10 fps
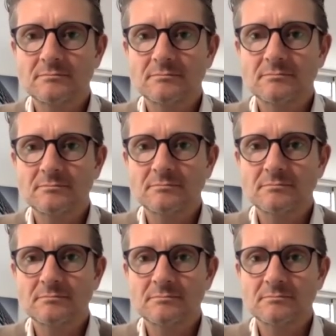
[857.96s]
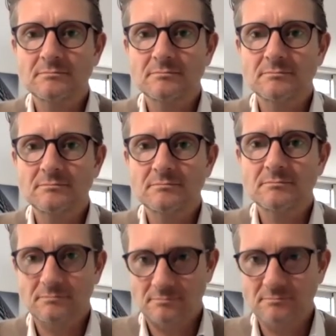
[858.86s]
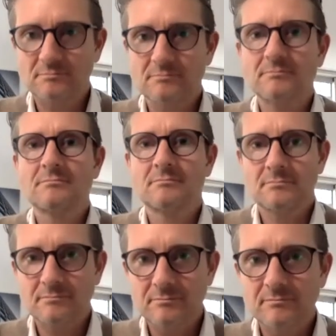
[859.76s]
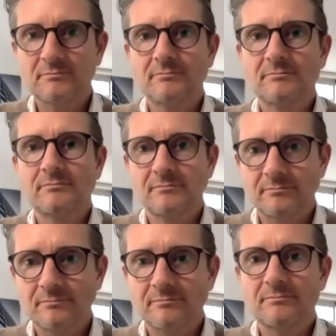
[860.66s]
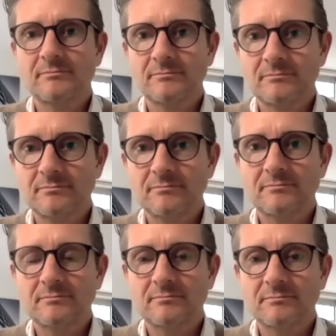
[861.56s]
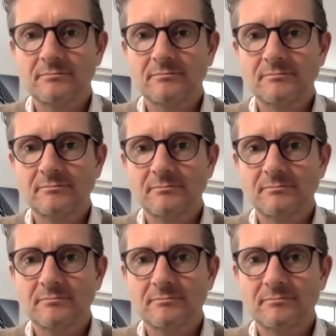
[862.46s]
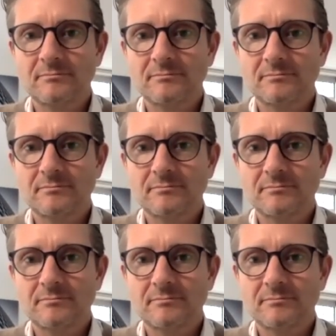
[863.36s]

(not speaking)